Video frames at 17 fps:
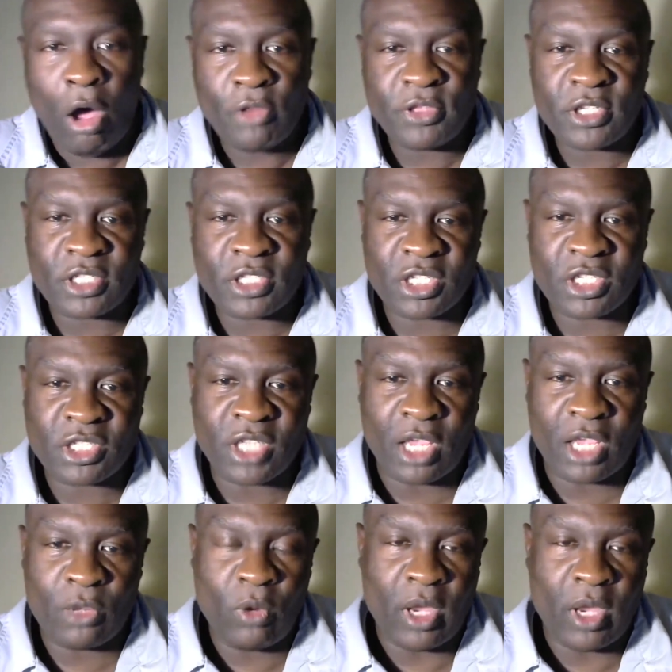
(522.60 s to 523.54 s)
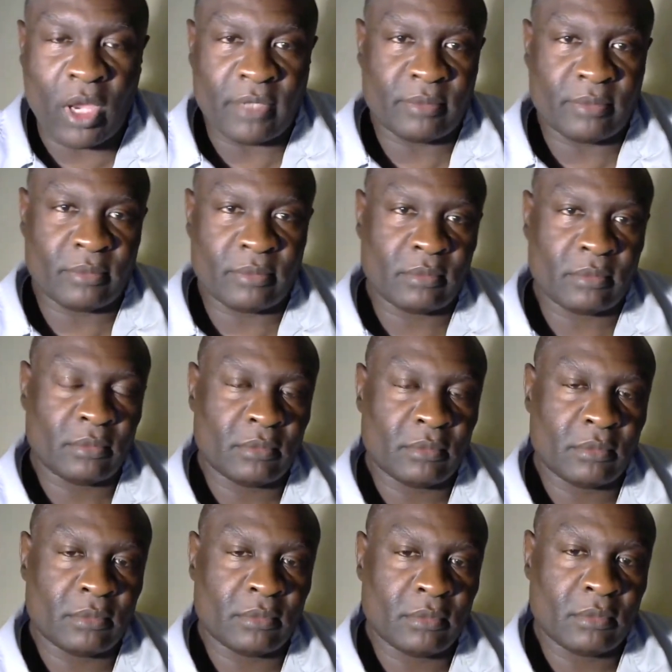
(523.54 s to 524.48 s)
All this to say what?
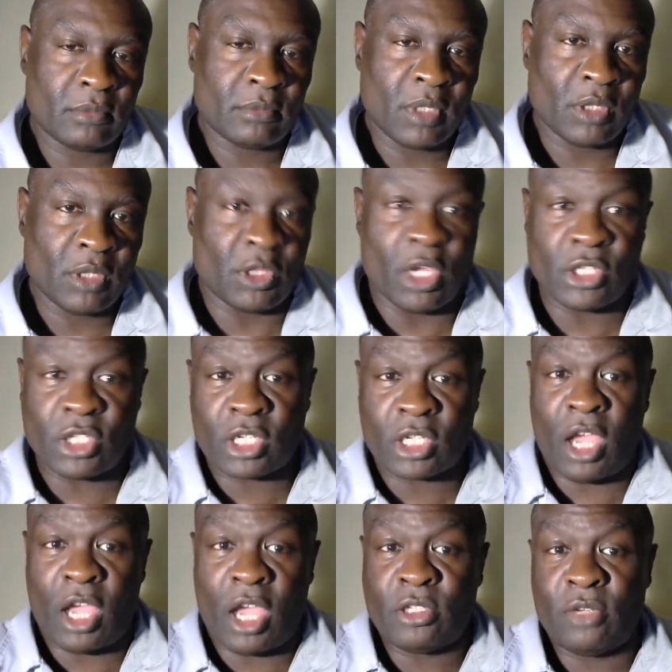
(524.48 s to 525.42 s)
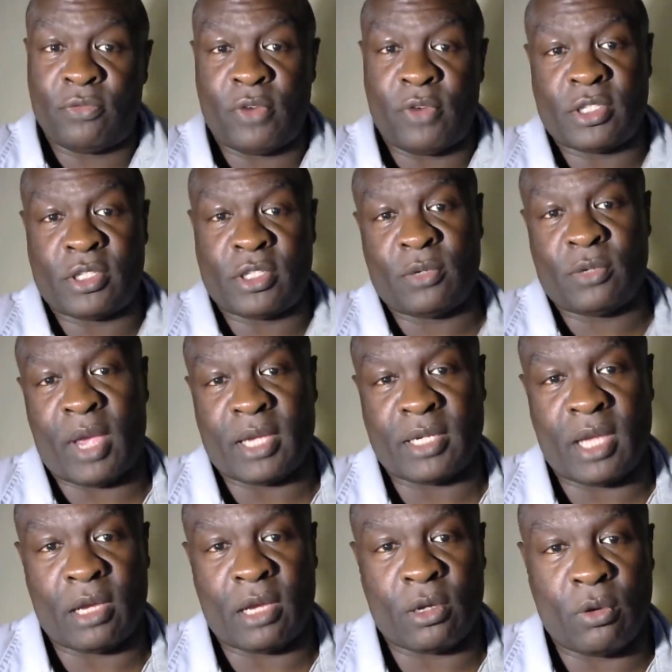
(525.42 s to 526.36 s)
There's a
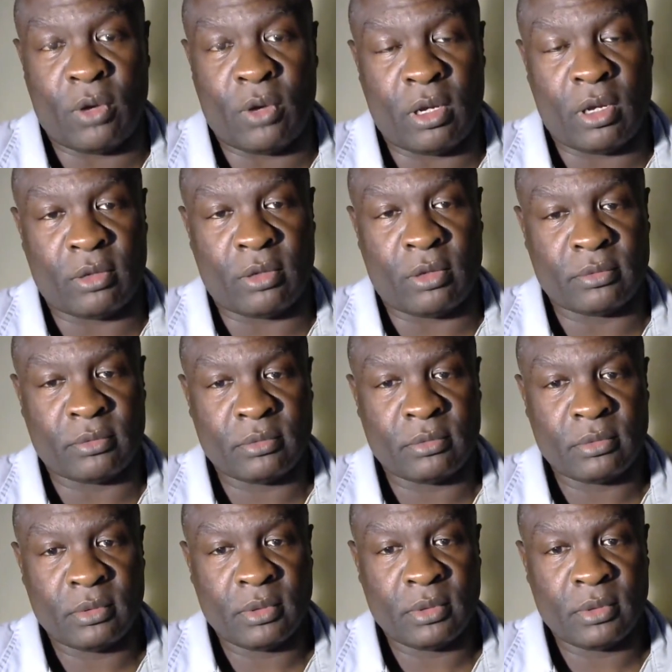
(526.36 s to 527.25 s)
controversy right now going on